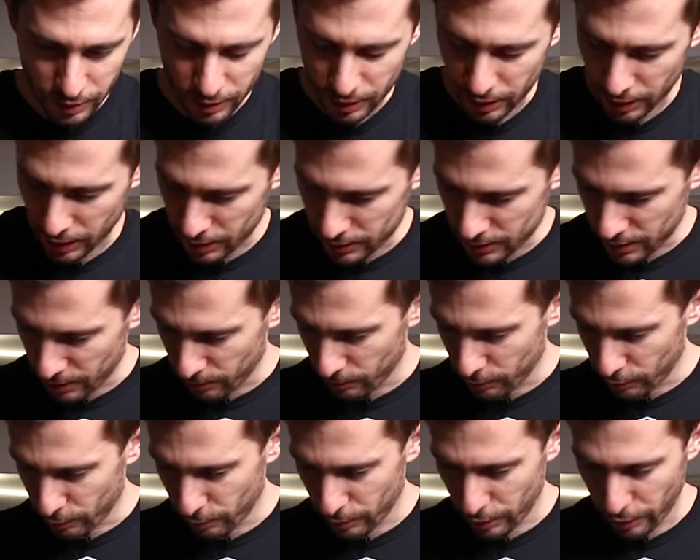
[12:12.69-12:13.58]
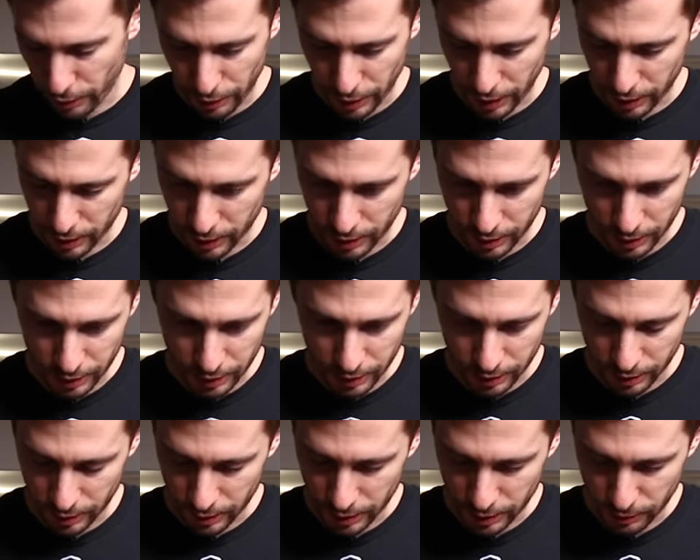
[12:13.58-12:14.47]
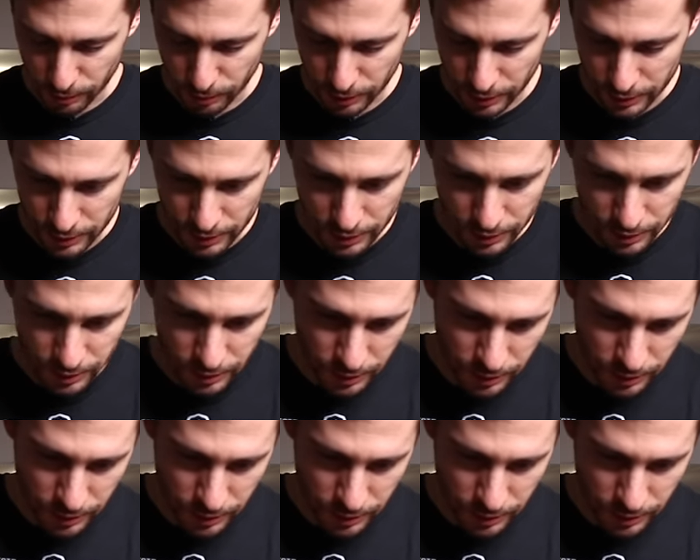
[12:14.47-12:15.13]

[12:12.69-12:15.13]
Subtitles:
I guess I'm overthinking it a little bit.